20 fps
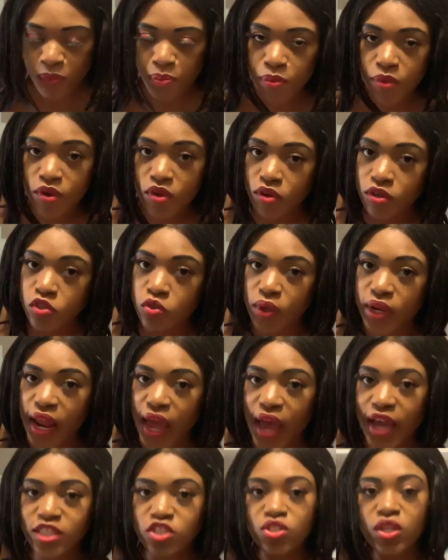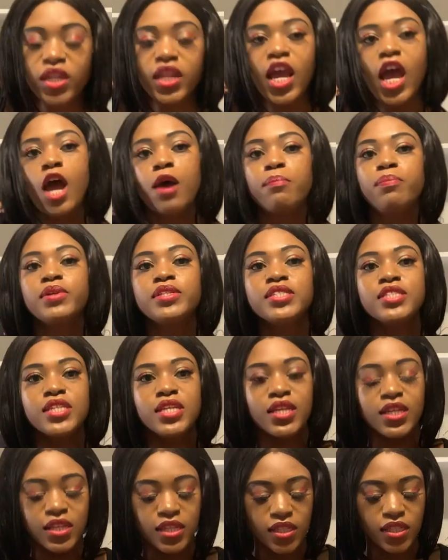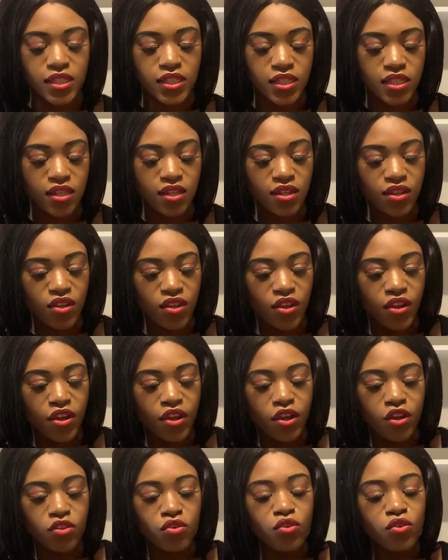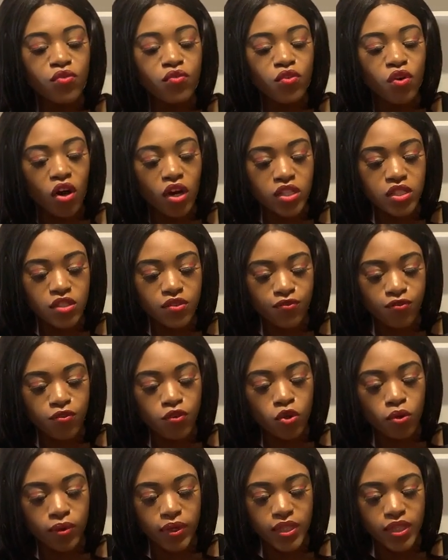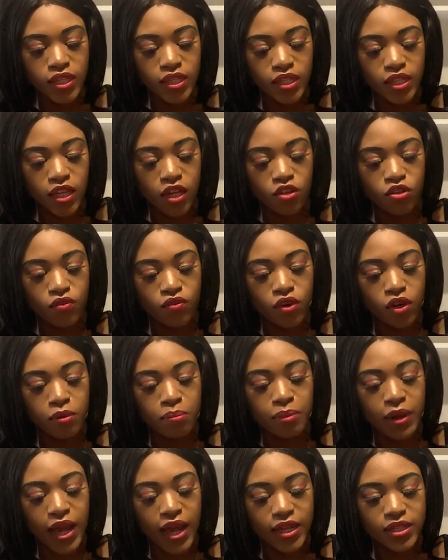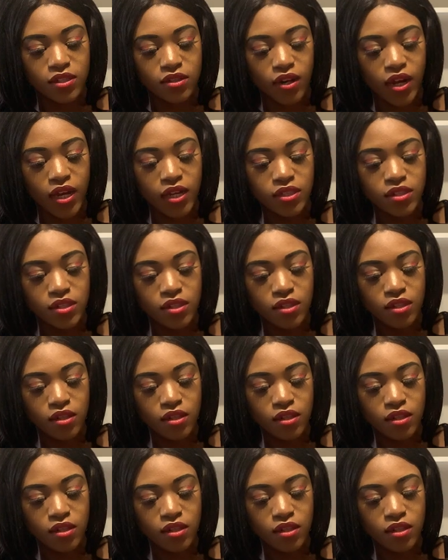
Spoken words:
because what actually happens is you've got fluid in here, you've got blood, right?